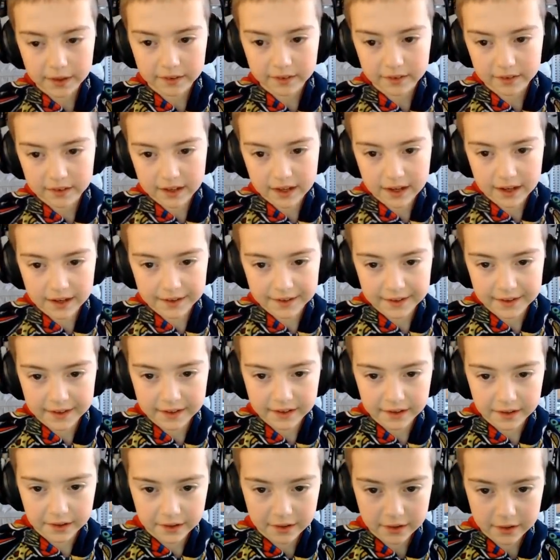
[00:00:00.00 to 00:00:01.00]
can hit
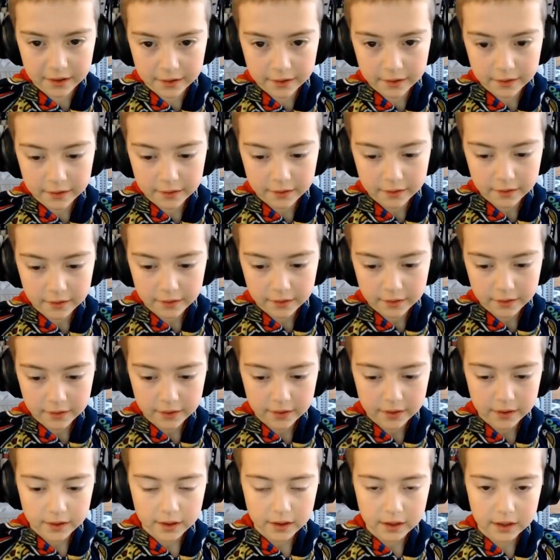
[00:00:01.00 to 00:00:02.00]
hidden.
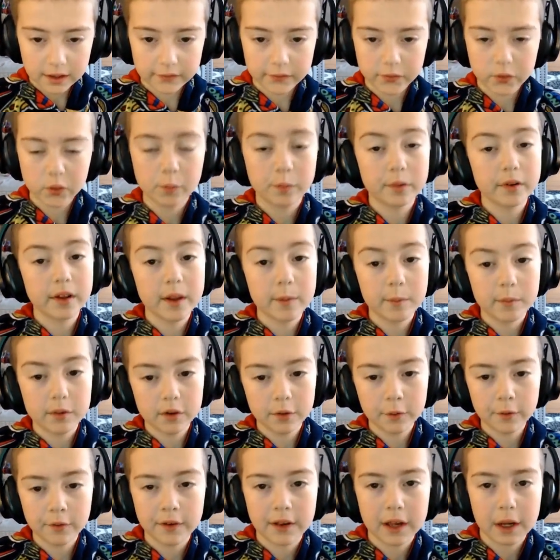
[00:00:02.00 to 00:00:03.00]
If you play
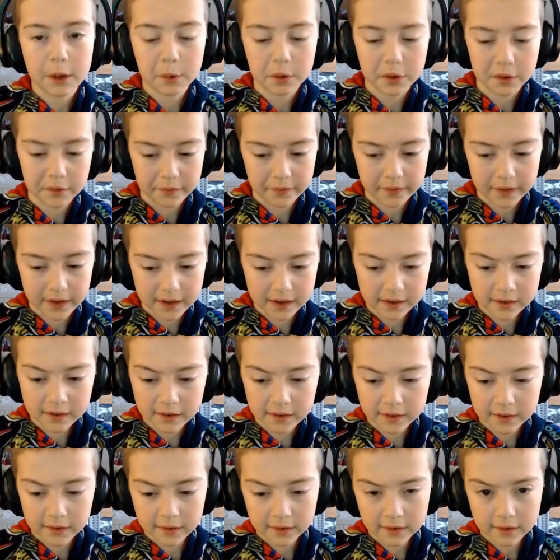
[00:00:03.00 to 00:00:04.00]
Bloon Tower
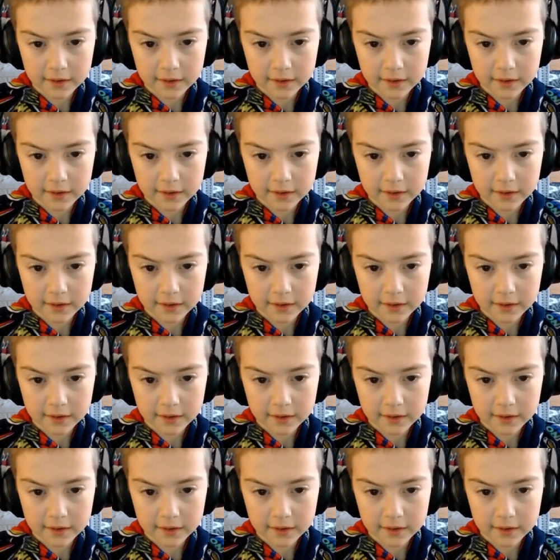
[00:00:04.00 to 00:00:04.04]
Defense,